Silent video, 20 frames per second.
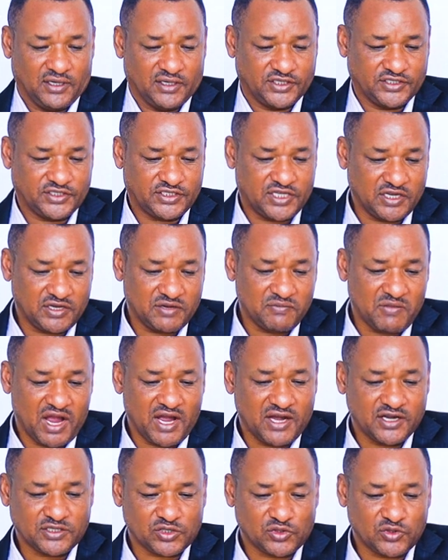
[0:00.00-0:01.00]

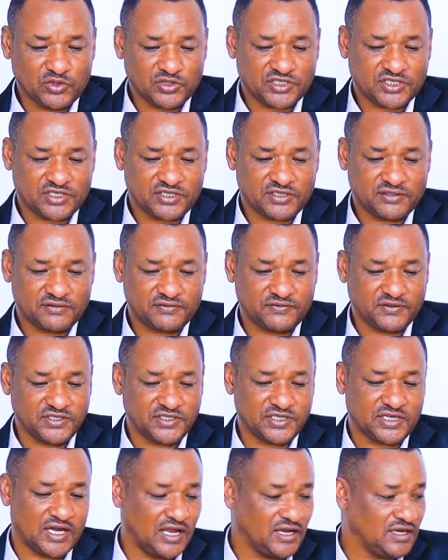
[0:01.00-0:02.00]
stigma includes
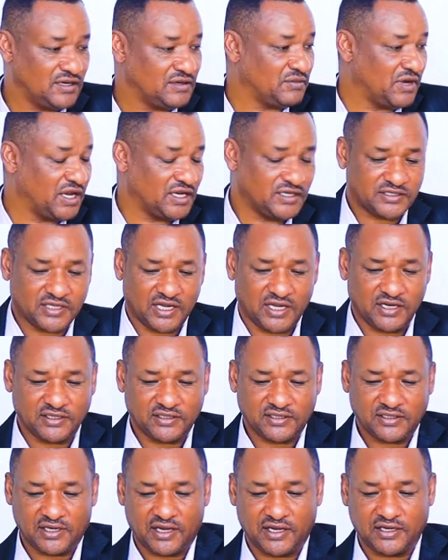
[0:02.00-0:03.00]
physical,
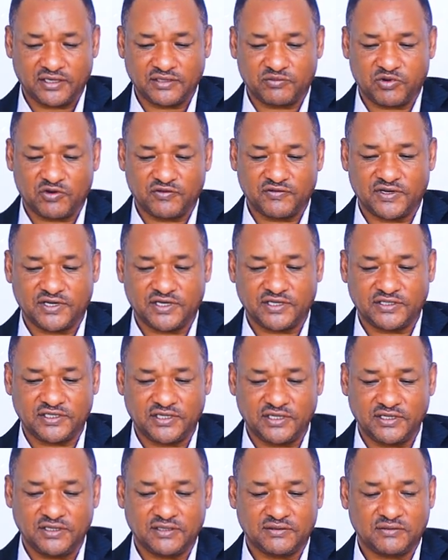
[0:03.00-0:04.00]
mental, and
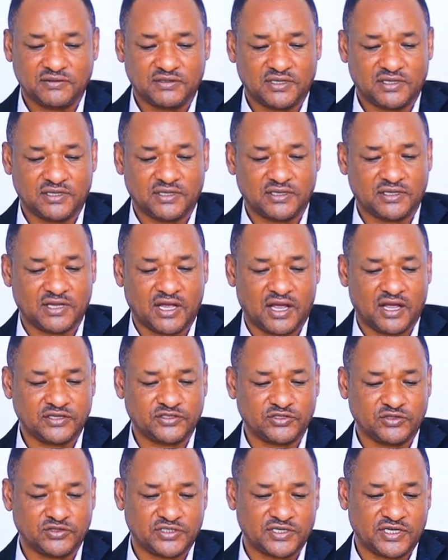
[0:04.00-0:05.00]
poverty.
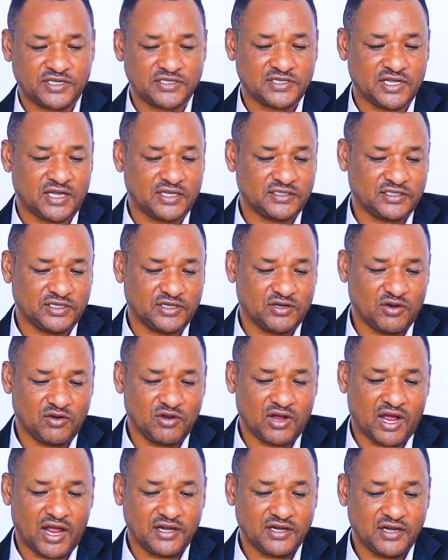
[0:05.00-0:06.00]
As you say that,
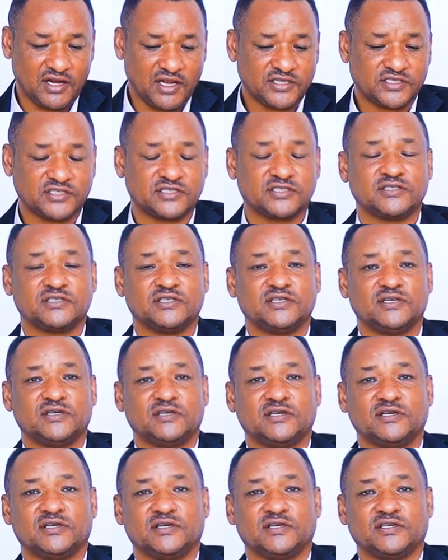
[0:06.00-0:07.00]
unless
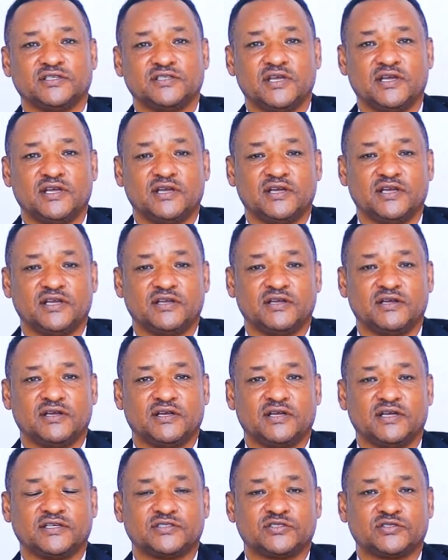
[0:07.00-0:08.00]

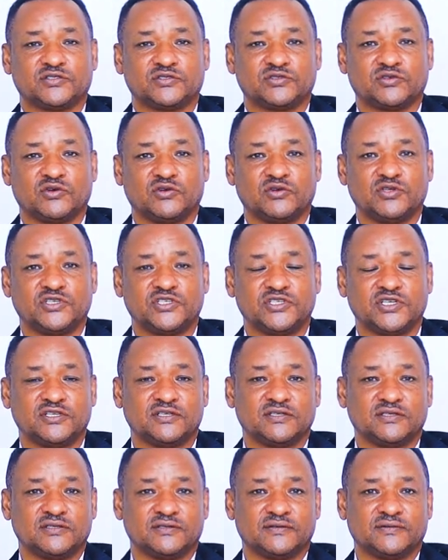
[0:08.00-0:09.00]
the
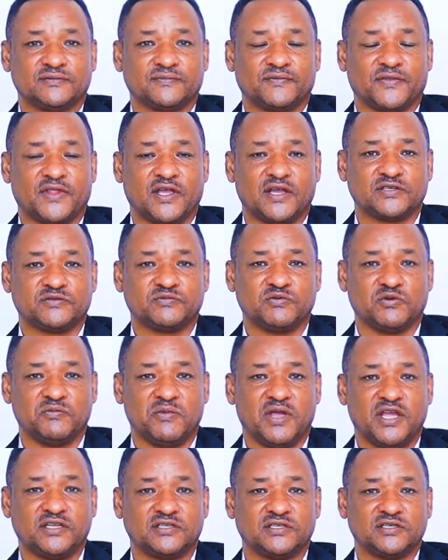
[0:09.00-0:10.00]
solution has been
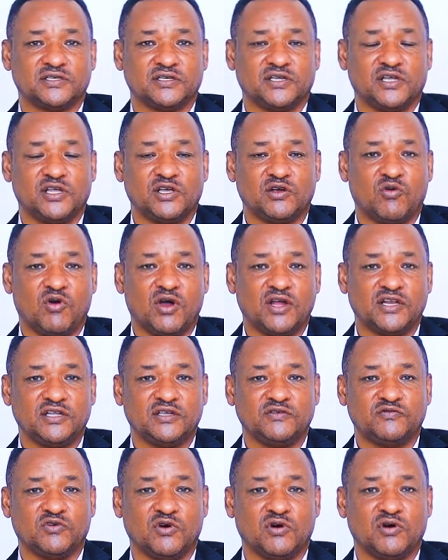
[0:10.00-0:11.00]
made
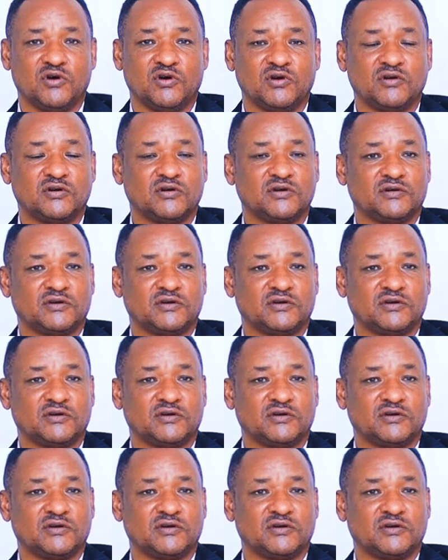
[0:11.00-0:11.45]
equally for